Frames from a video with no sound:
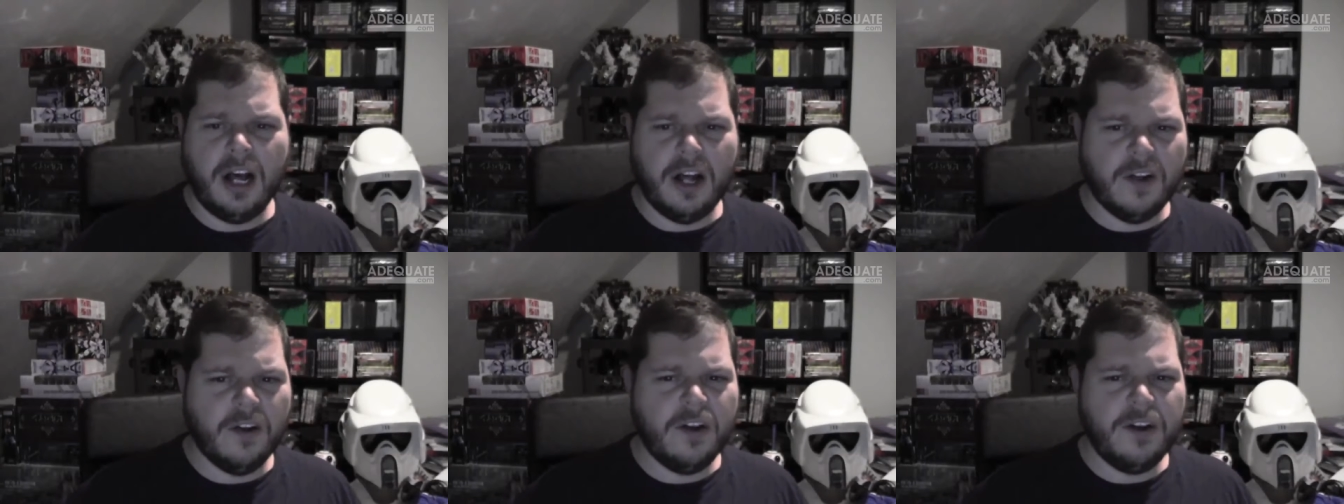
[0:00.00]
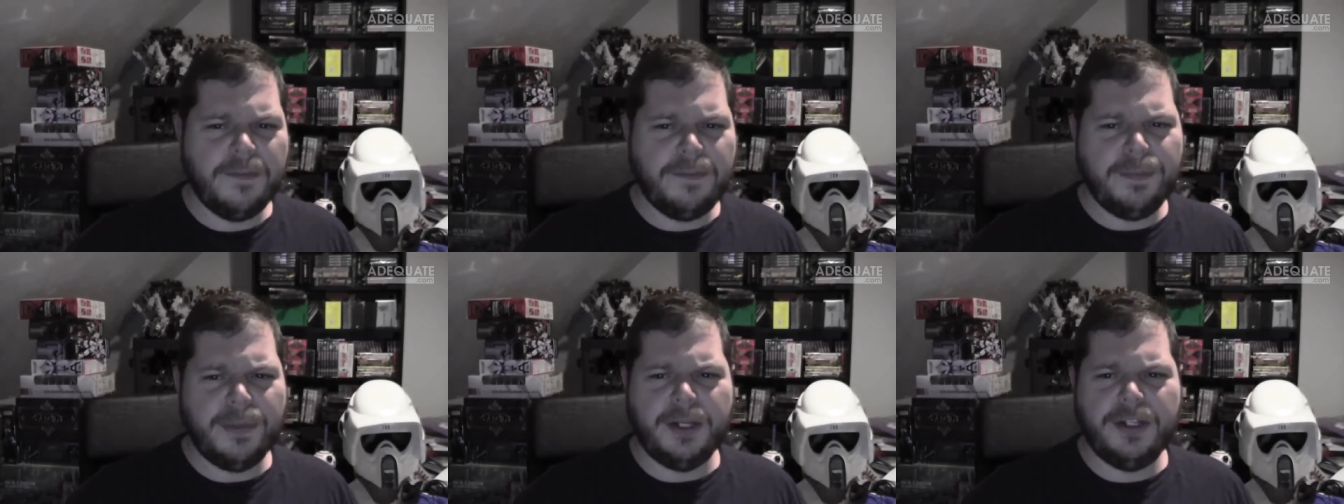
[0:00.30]
a
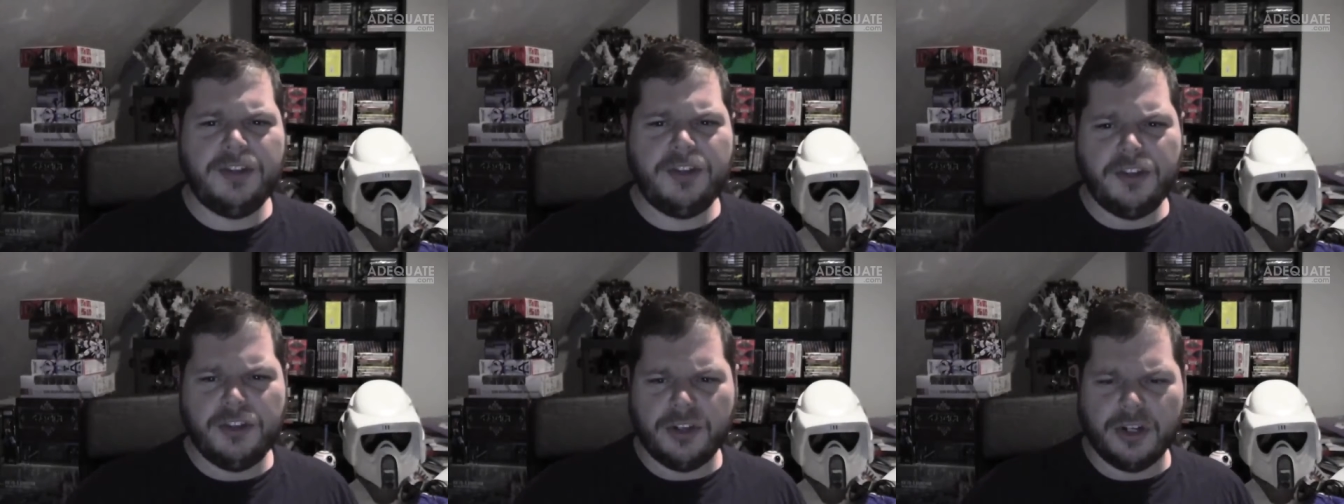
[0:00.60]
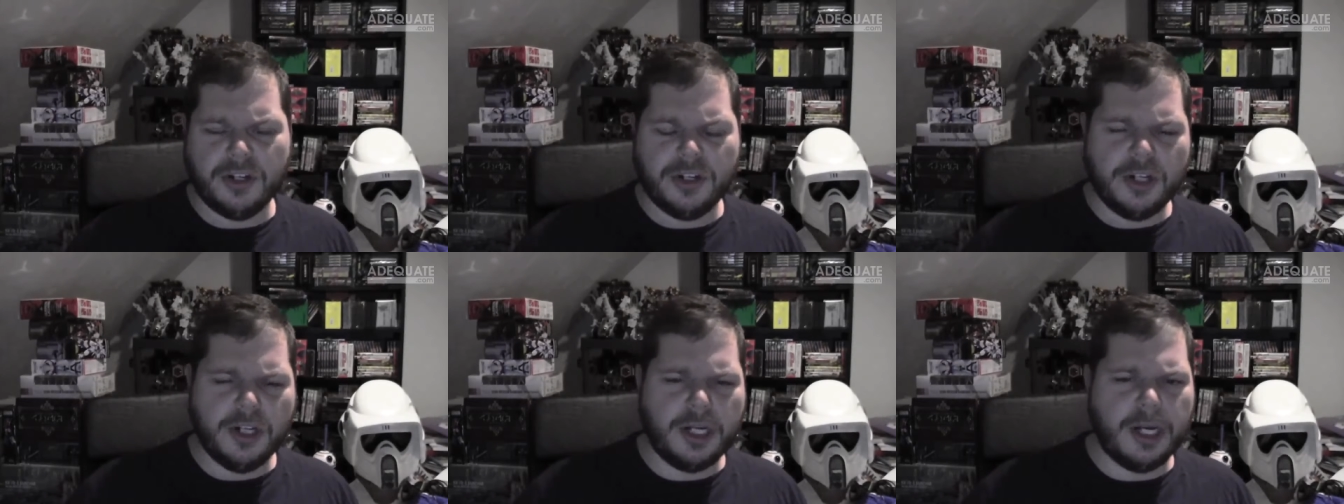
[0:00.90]
lot of places
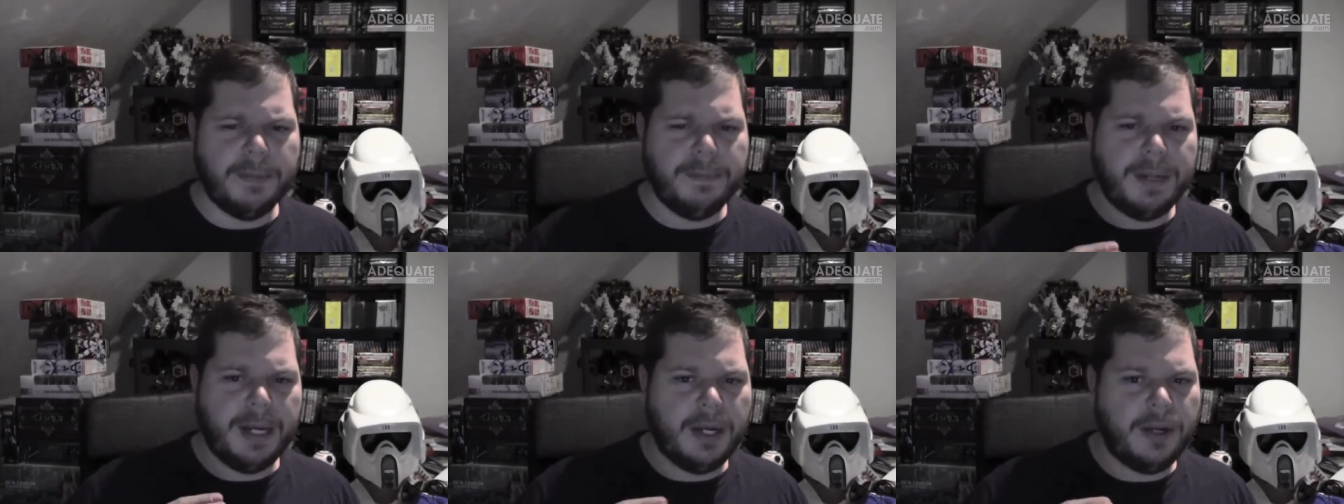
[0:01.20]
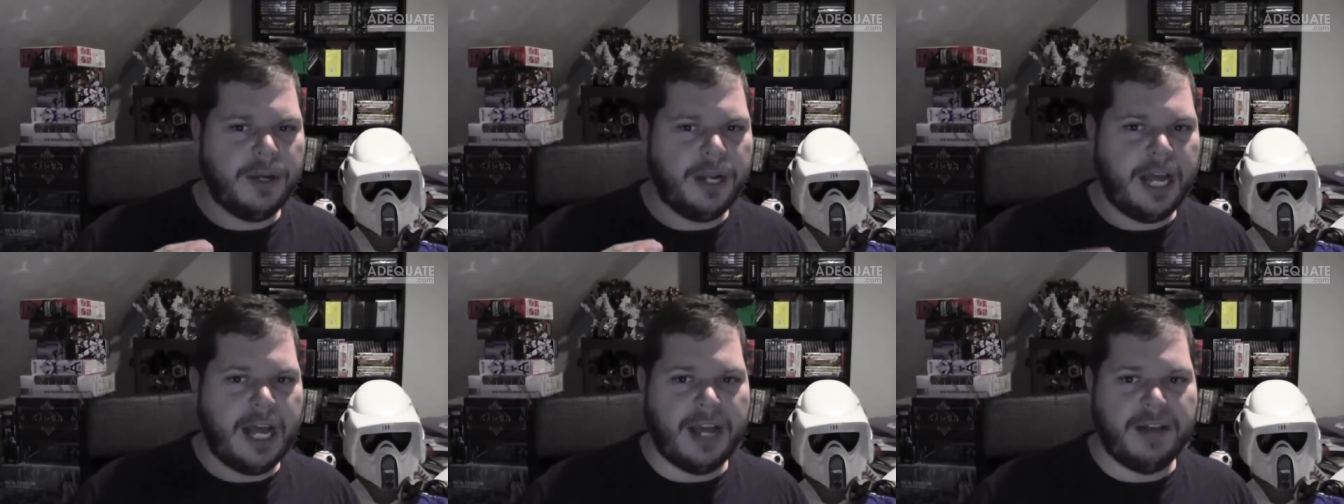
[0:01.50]
are good
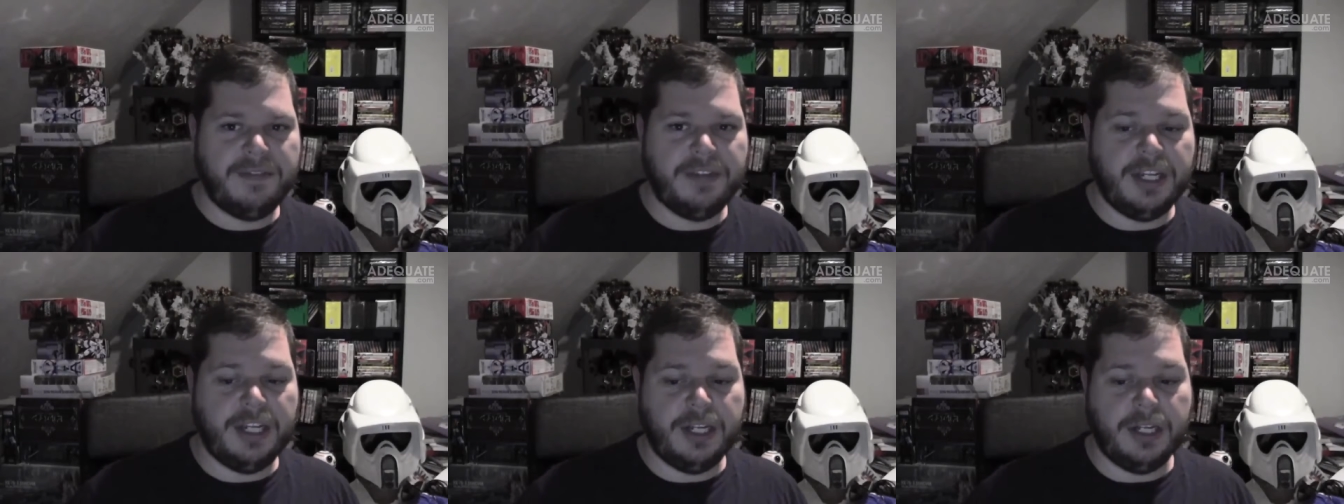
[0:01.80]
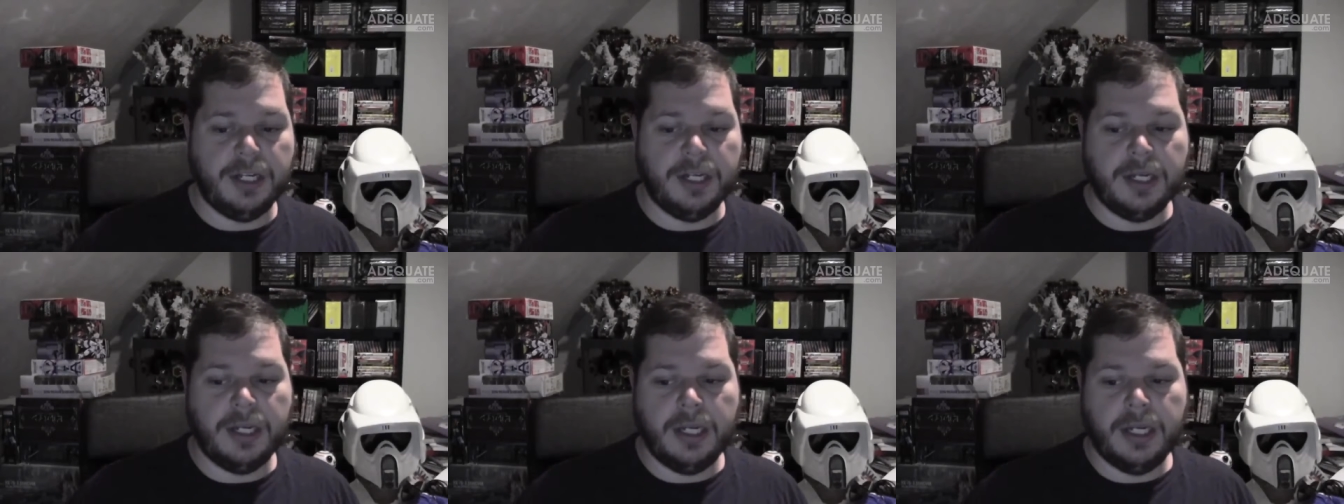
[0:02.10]
about
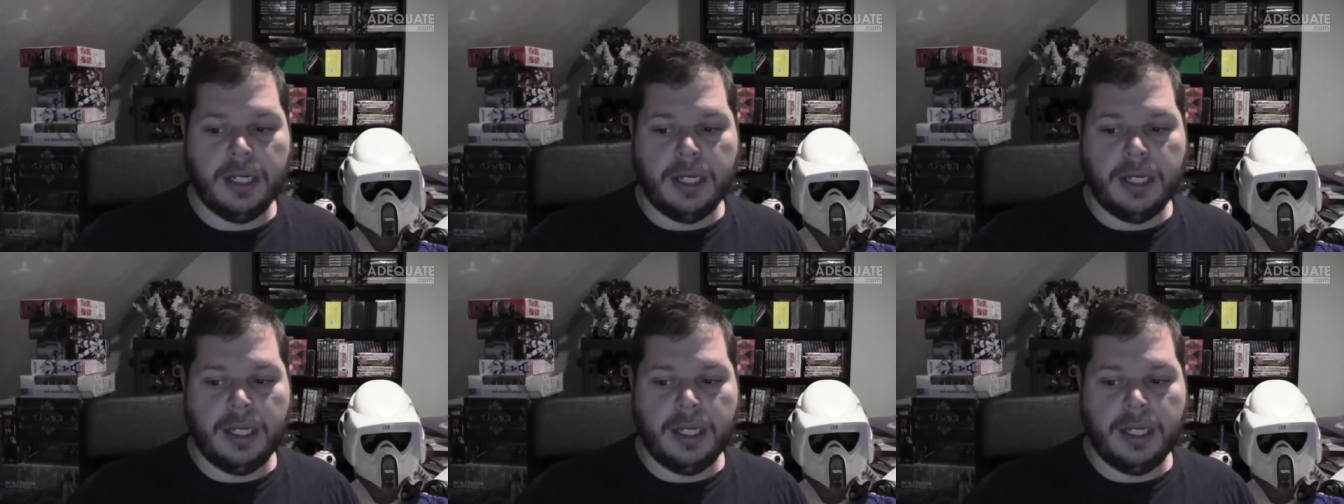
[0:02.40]
having